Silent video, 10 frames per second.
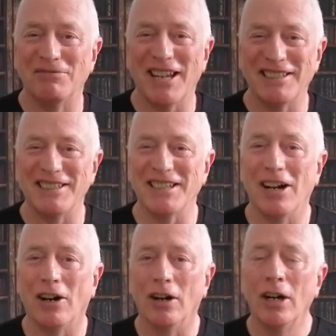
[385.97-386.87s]
bless his
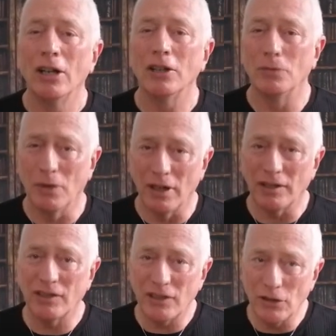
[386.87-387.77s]
heart, could work
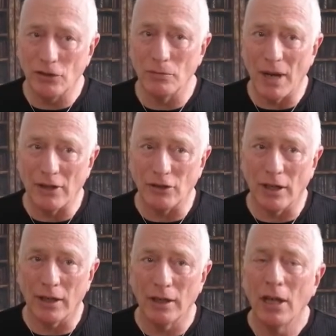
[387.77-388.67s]
sigil
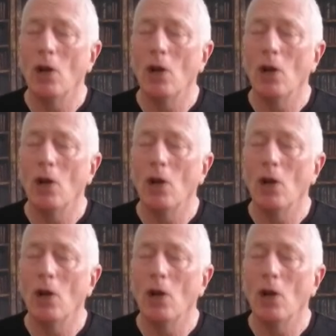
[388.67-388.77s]
magic.